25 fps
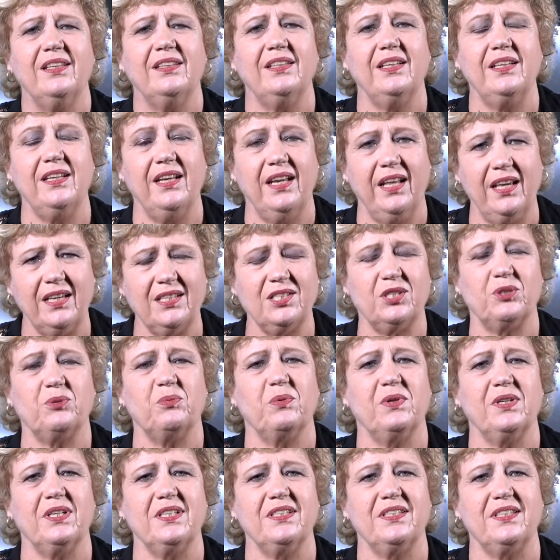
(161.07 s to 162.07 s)
the next
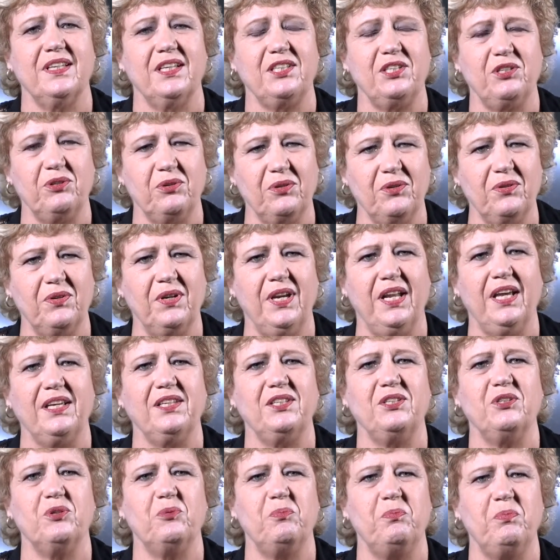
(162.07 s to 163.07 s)
one is that you
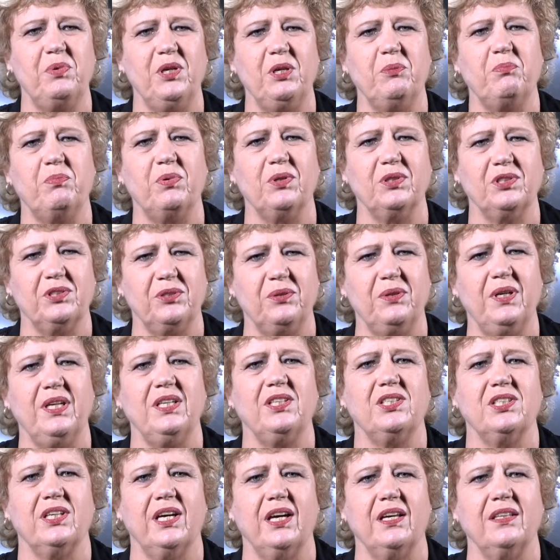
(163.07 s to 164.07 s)
connect your people to
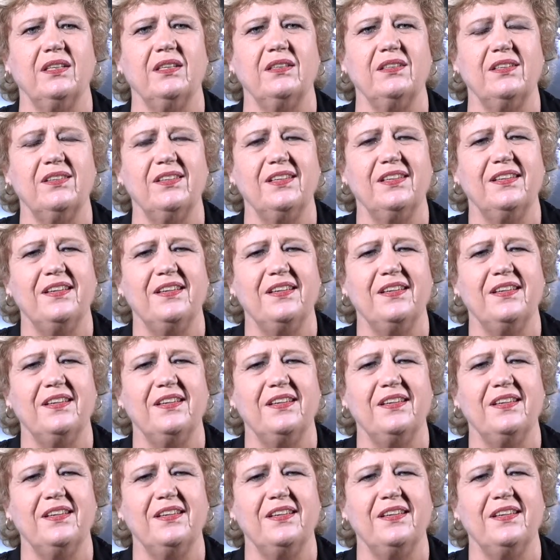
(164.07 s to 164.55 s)
each other.